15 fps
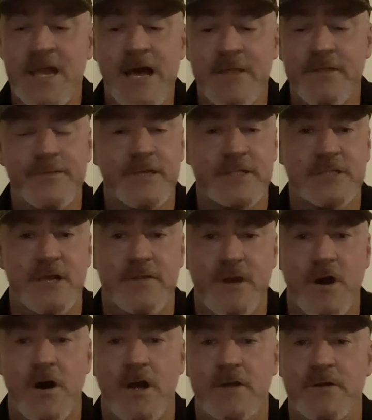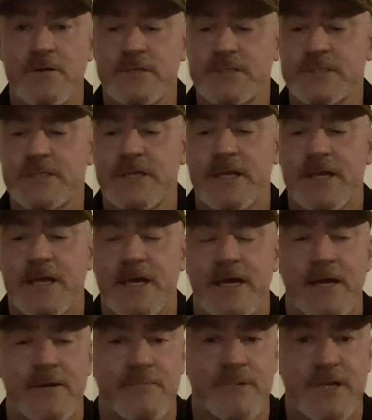Other things like the icons,
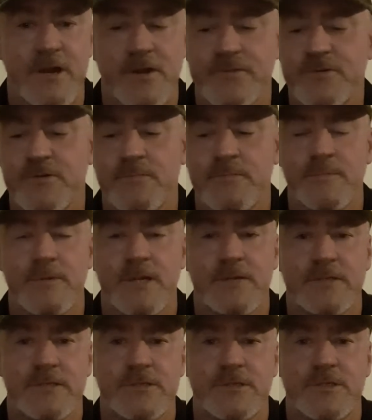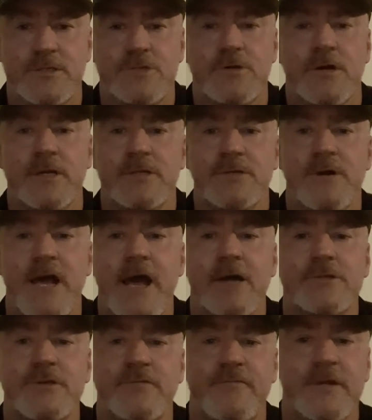going through and trying to do a
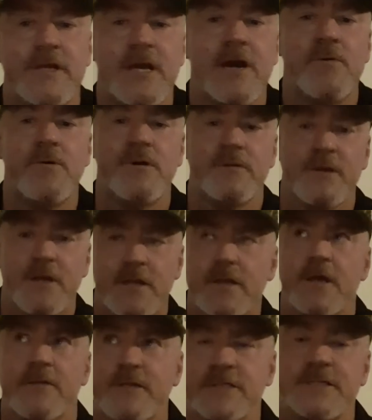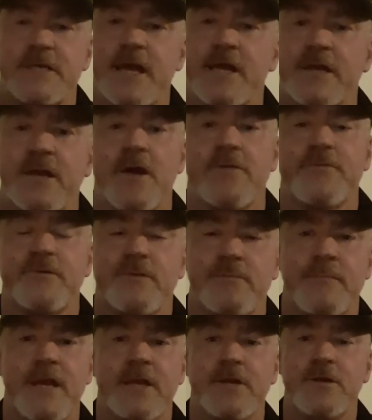how-to video on, you know, this is how you go through the
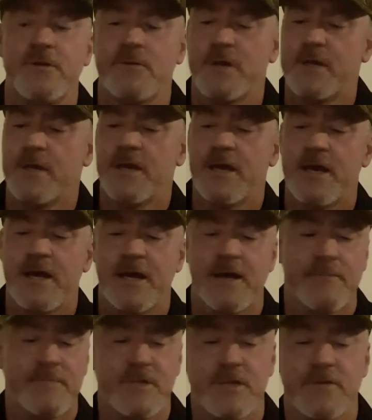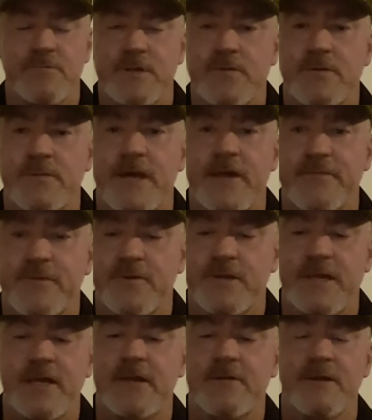menu. You can record that through
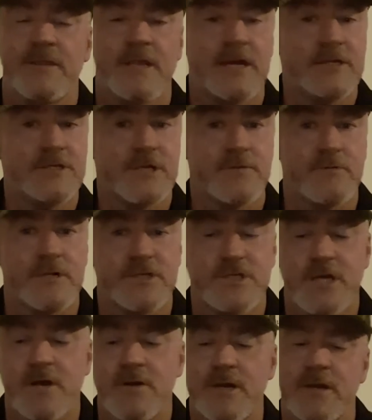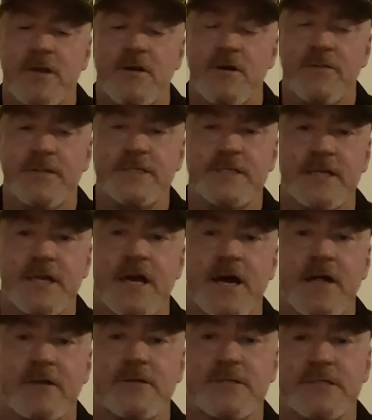here and generally show it. On this you
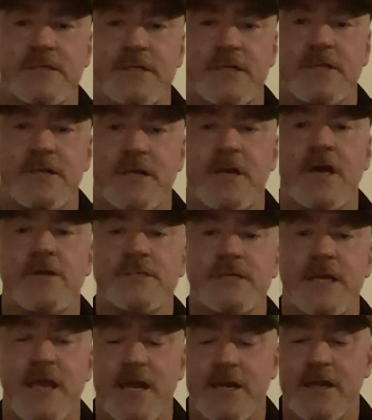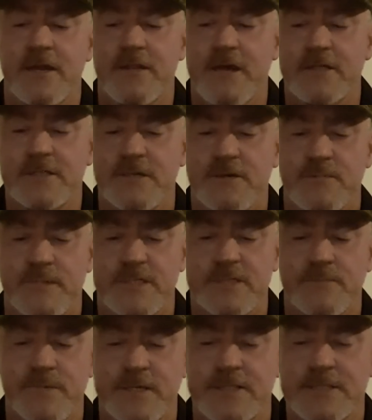can't, because you don't see any of those little bits
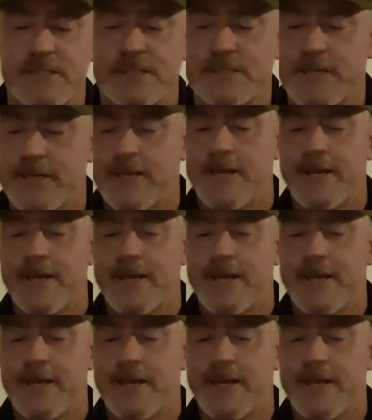and pieces.